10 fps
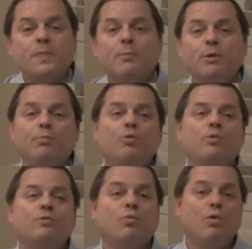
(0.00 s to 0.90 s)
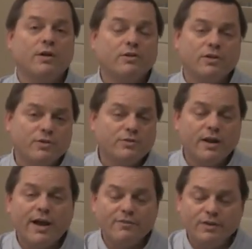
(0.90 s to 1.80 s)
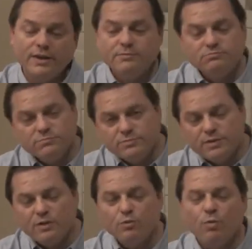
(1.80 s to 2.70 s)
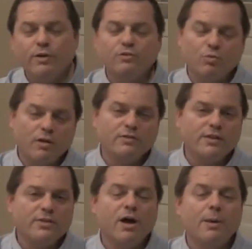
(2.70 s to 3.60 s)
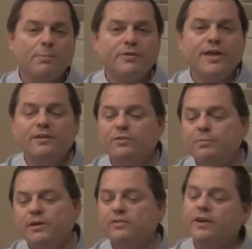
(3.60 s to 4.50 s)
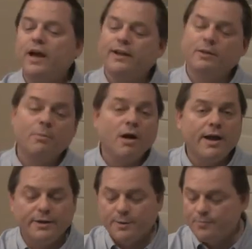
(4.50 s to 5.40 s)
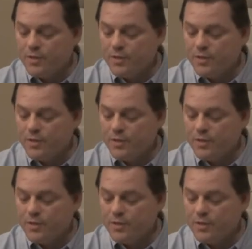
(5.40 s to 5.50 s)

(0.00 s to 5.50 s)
people wouldn't want to use it IV. It doesn't work as well as they thought, but that's the basic idea behind it.